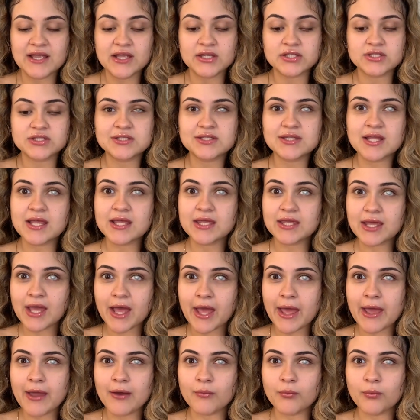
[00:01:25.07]
She's like,
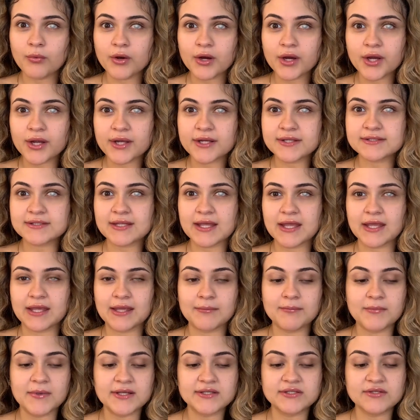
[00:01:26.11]
yeah, it works, like it
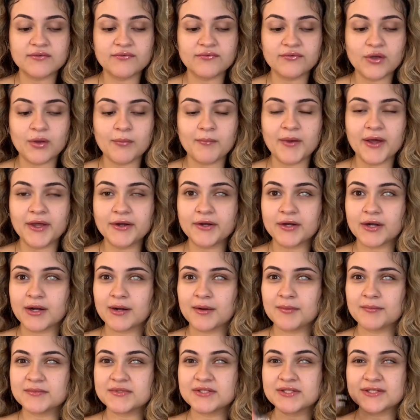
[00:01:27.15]
makes you feel better. And
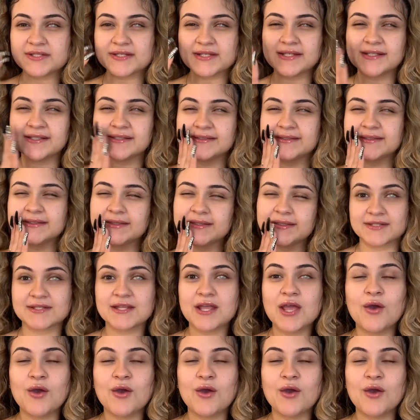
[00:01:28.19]
I'm just like, oh.